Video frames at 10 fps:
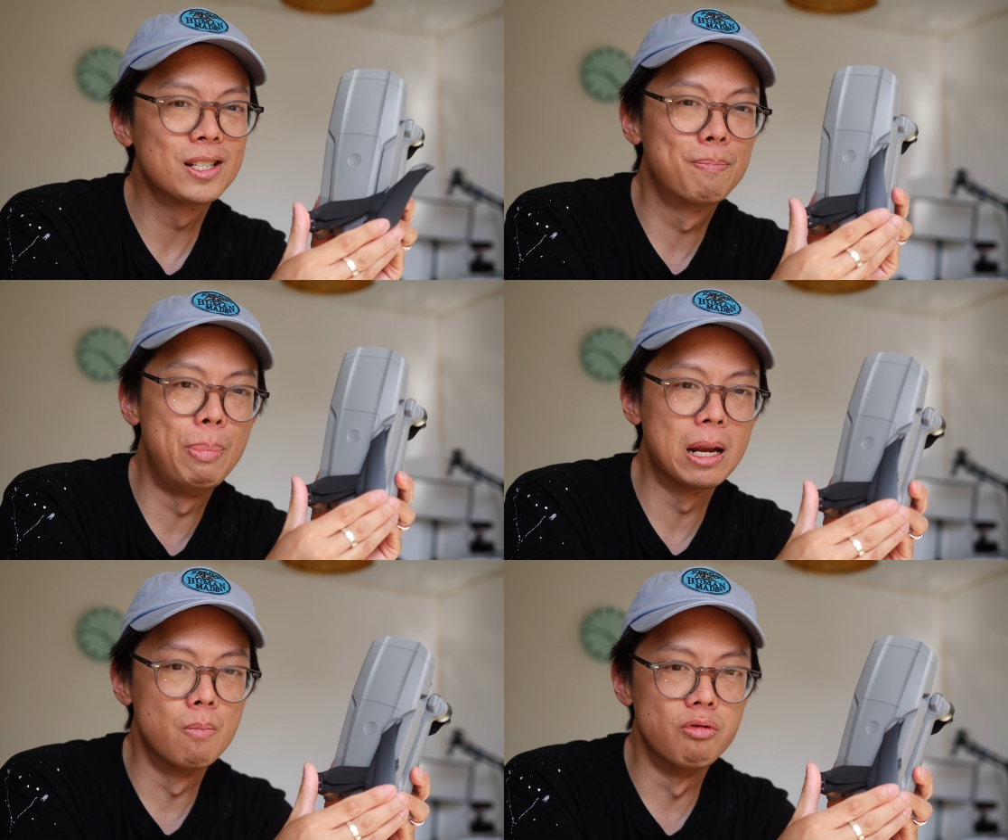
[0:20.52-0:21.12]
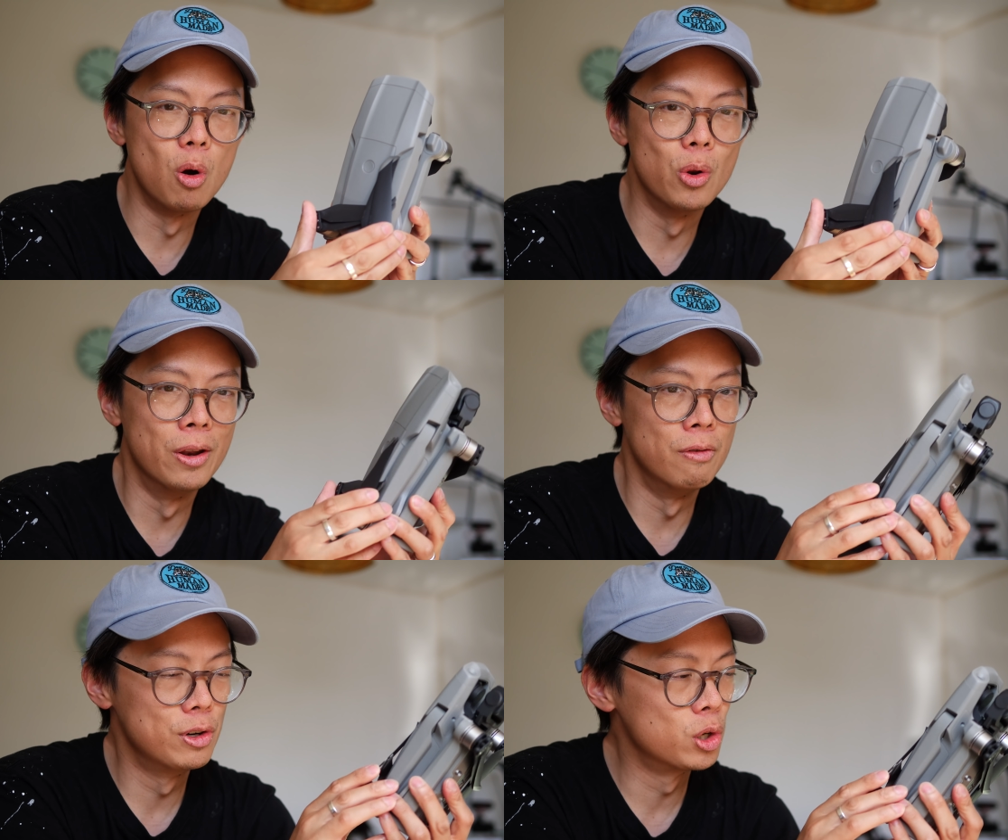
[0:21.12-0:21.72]
its bigger bro
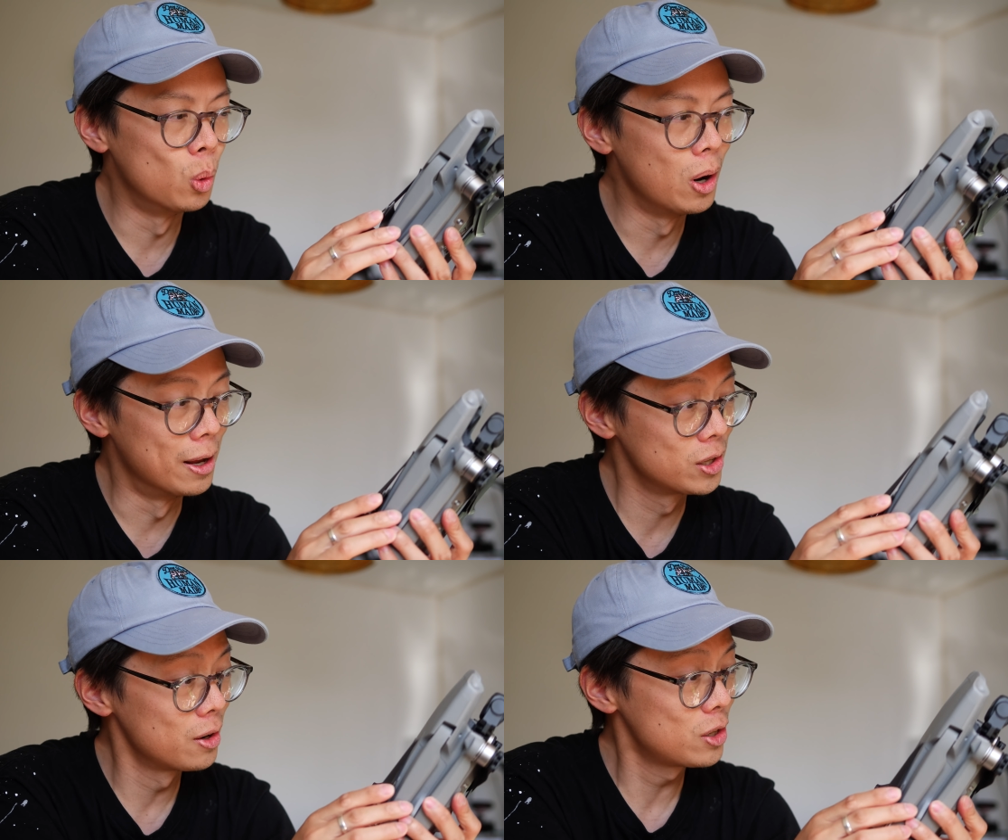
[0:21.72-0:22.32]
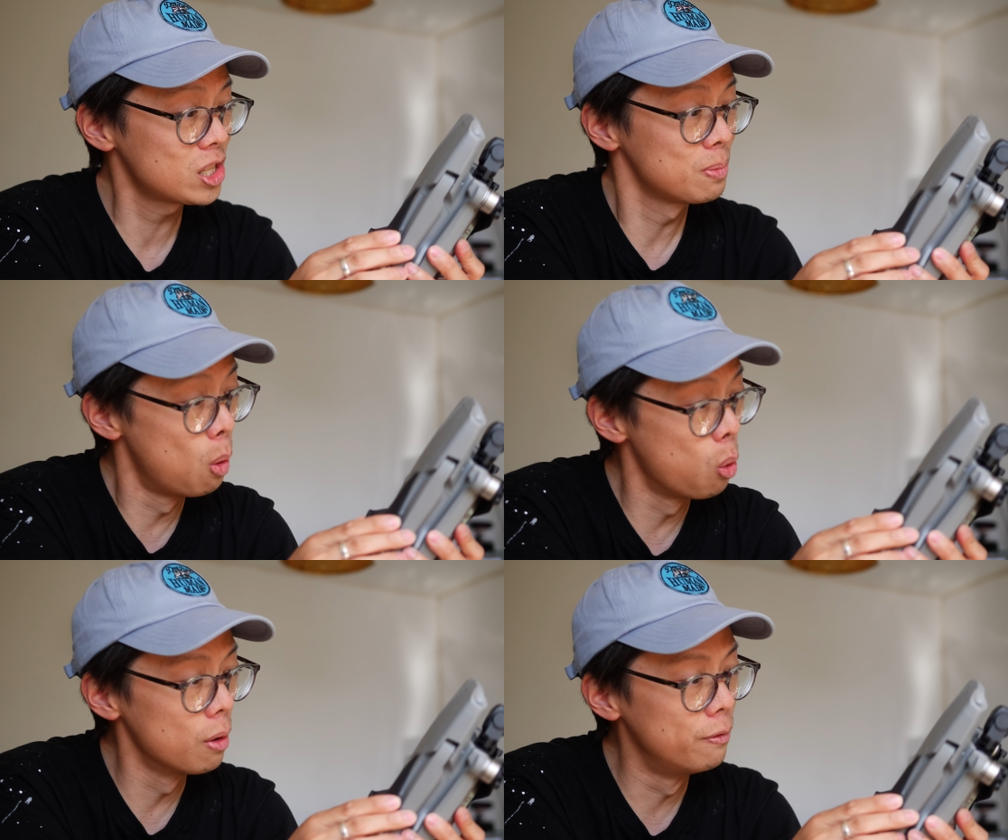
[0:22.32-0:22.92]
than the original Air. It's like a
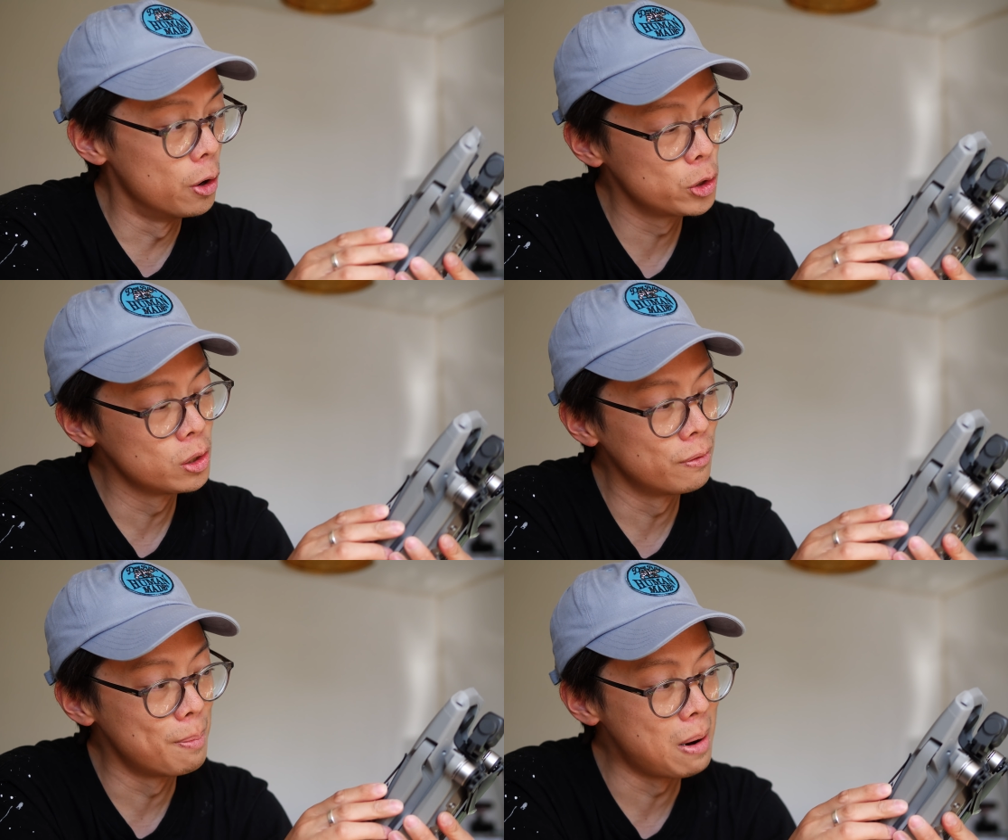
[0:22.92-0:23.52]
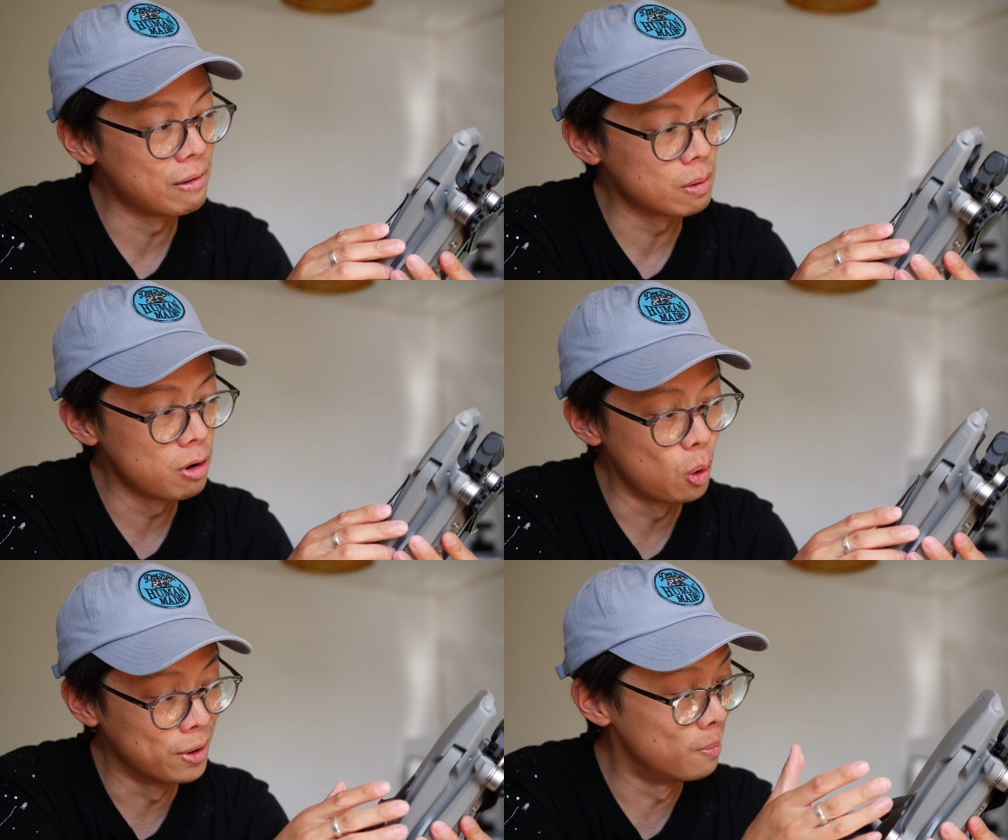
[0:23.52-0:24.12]
smaller version of the Mavic
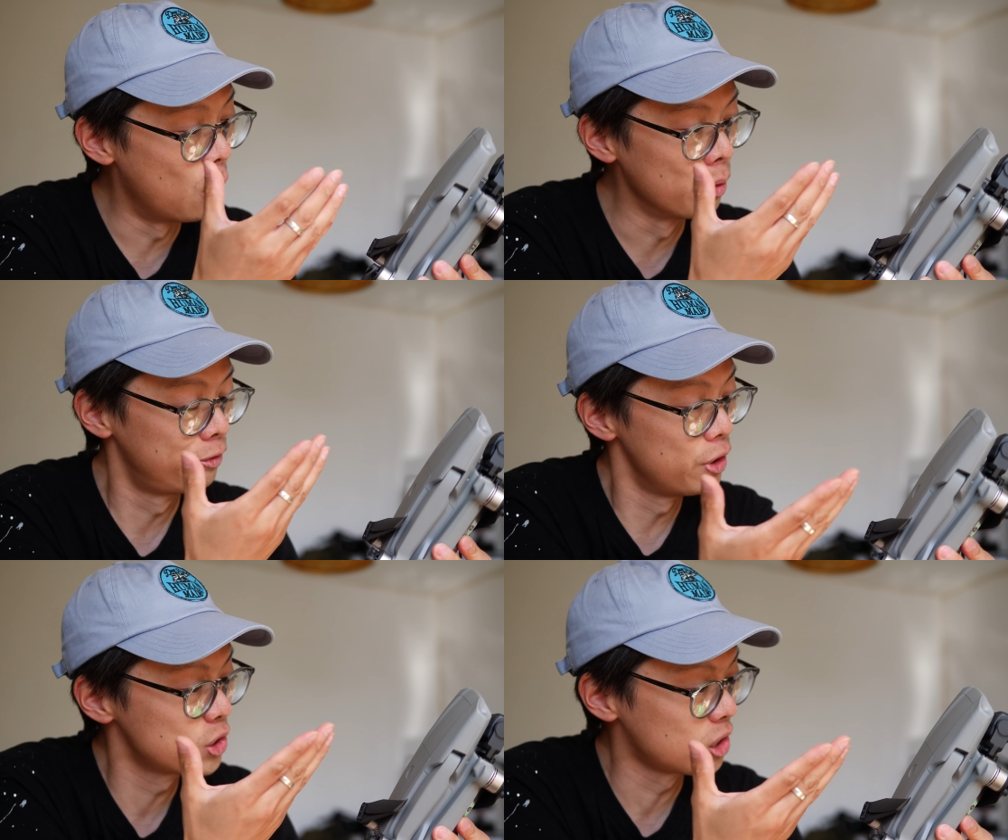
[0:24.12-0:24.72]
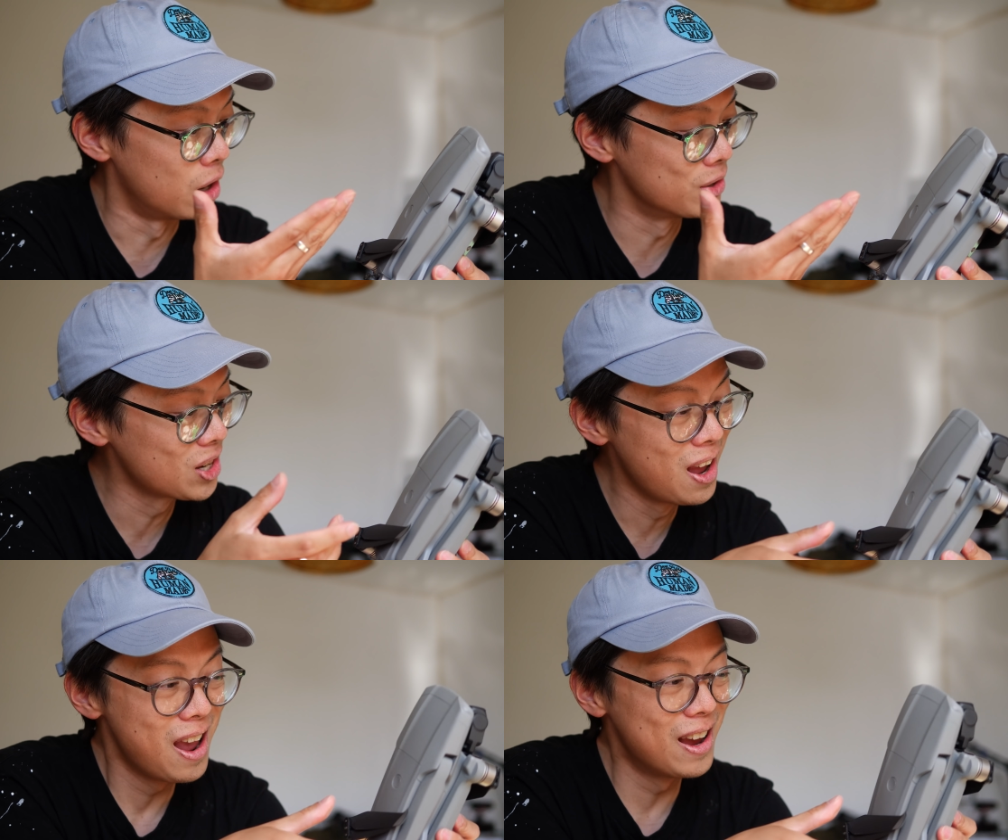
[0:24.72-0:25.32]
Pro, and on first
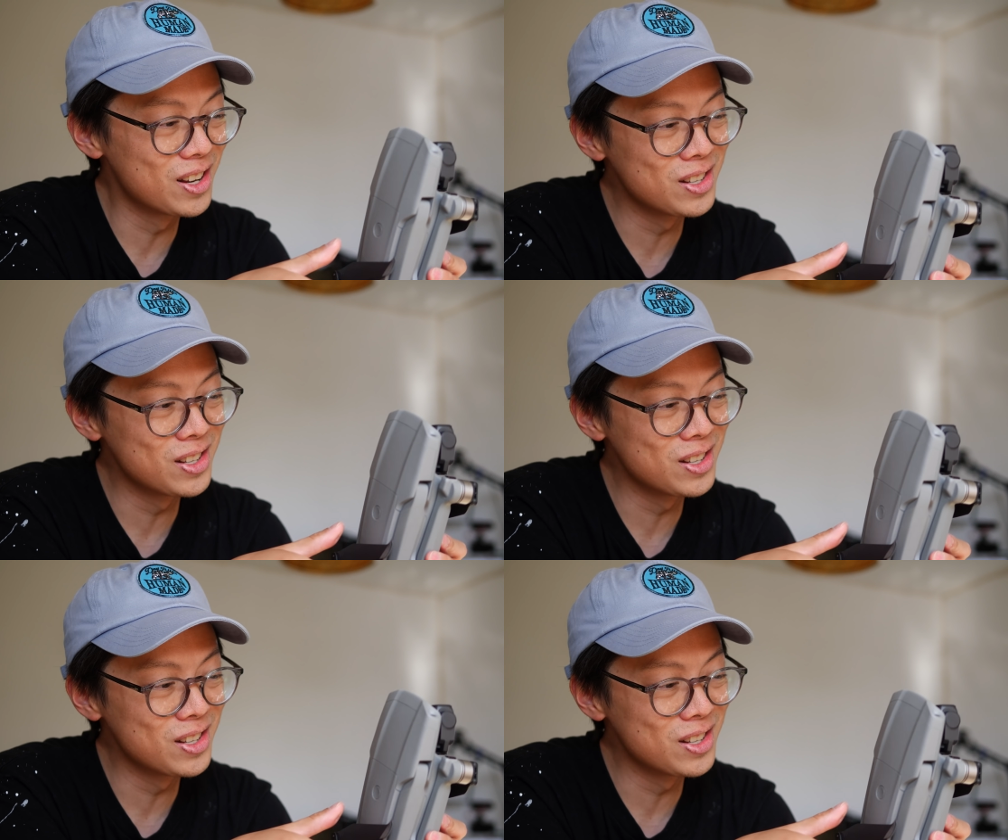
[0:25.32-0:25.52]
glance, it